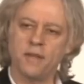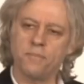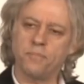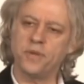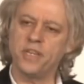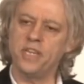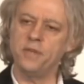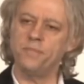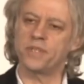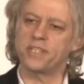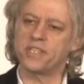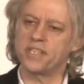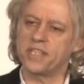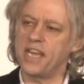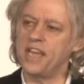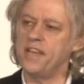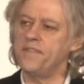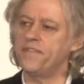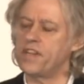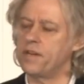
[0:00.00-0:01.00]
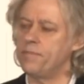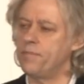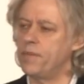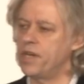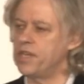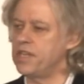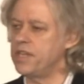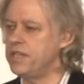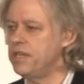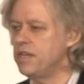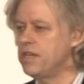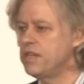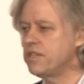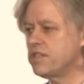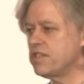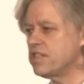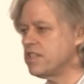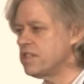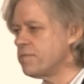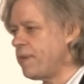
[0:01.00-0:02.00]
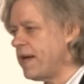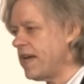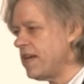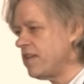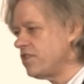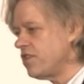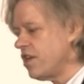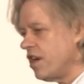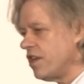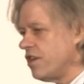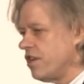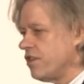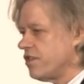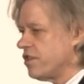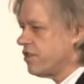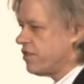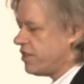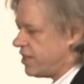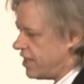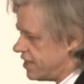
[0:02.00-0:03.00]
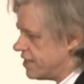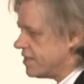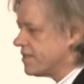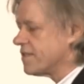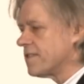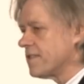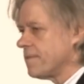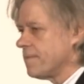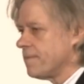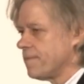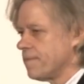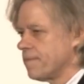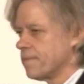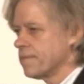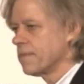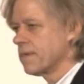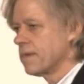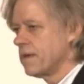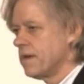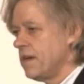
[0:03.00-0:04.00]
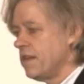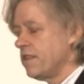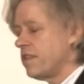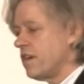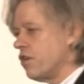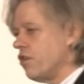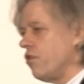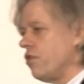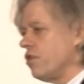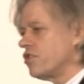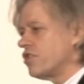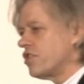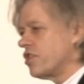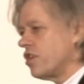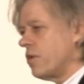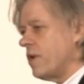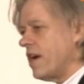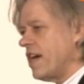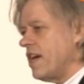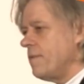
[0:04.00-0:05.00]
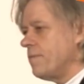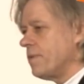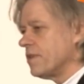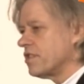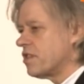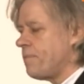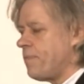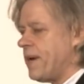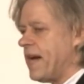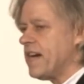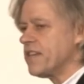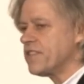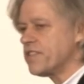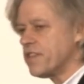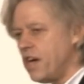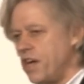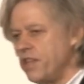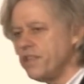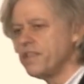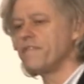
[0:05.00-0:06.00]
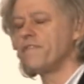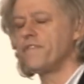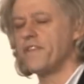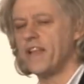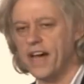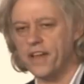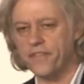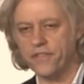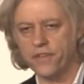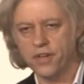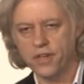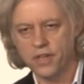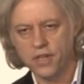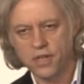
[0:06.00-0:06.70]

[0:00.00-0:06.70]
and people save their money to spend on other things. They're also able to pass on the flat